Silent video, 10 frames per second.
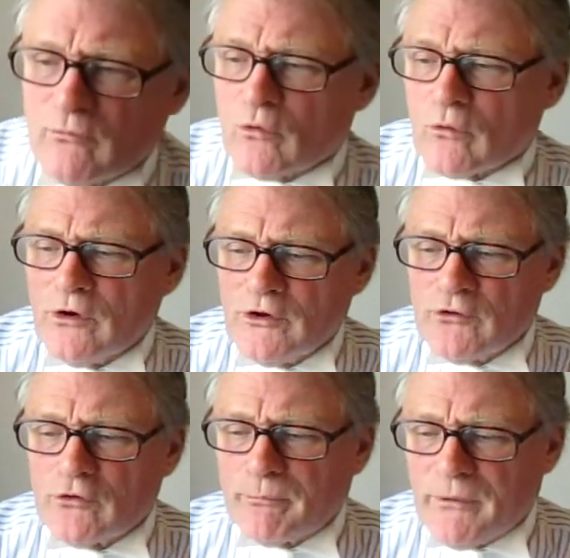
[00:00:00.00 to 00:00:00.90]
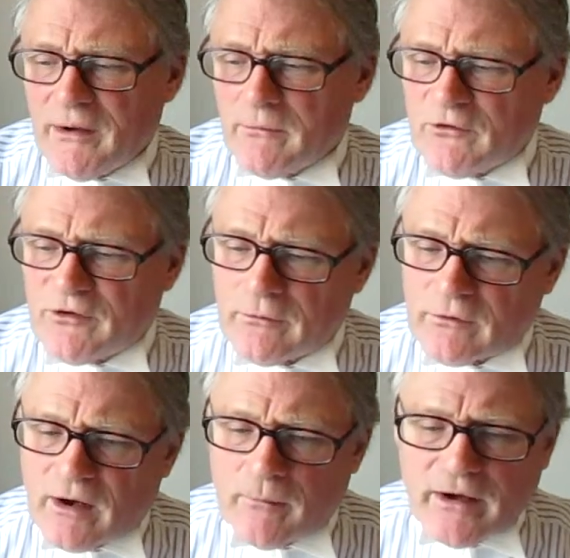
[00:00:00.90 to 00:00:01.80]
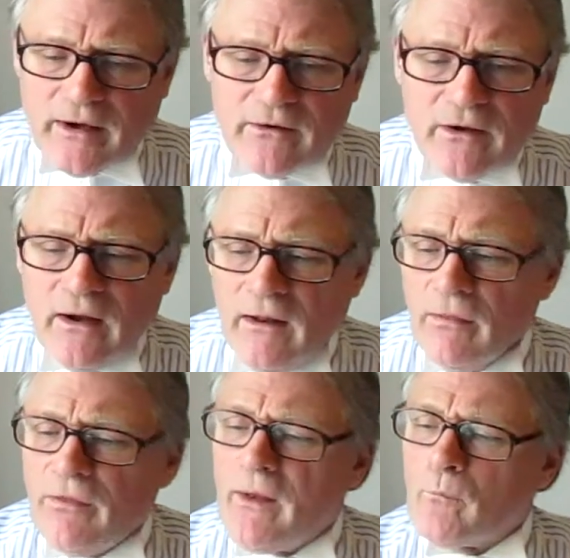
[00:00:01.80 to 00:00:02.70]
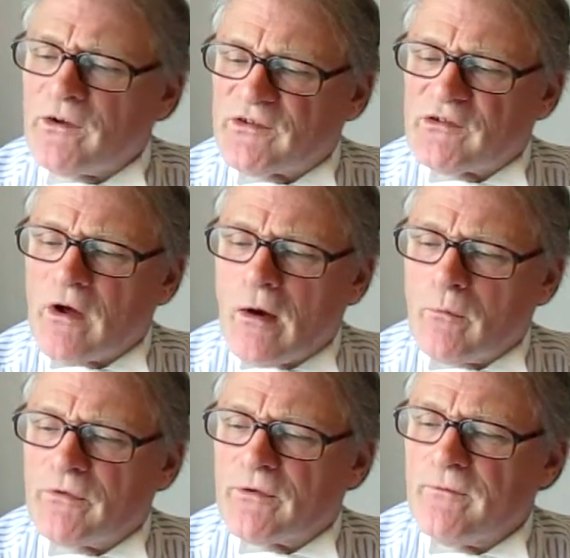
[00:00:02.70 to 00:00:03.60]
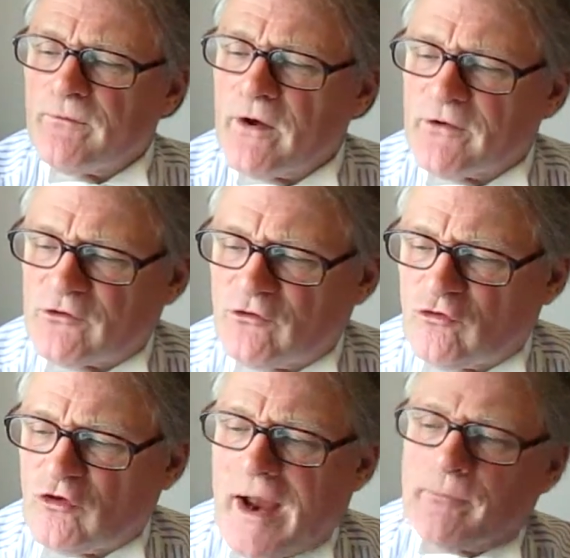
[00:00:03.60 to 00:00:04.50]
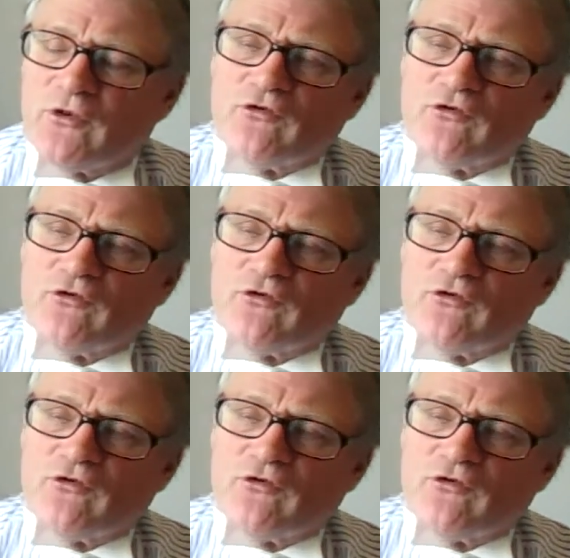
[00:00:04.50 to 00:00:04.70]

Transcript: more European material coming in. Then we start with the first chapter,